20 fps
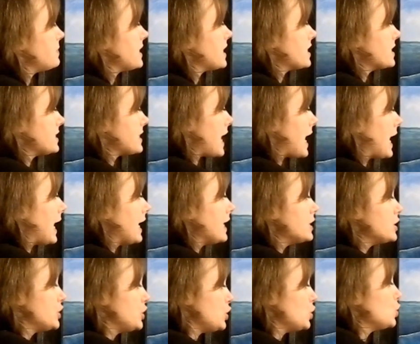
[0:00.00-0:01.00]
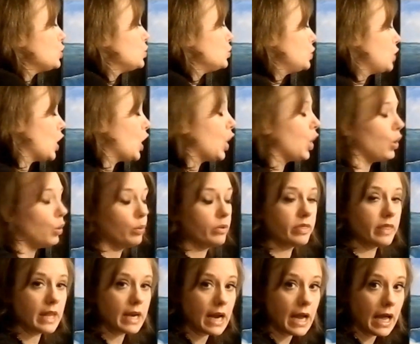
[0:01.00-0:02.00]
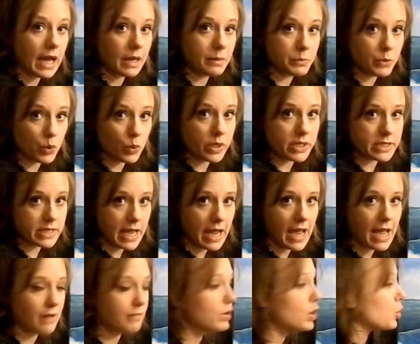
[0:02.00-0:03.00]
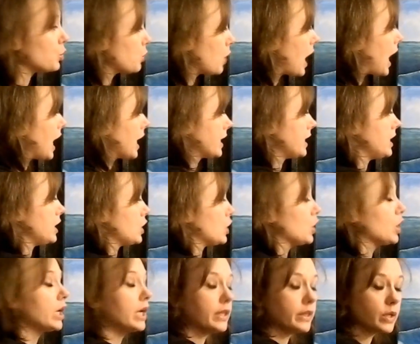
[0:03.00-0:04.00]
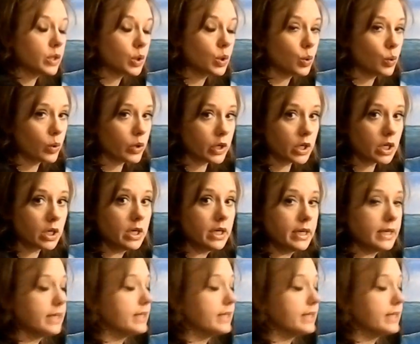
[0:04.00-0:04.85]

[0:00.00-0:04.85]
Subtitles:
because I do know that I'm going to have a rock here in the corner.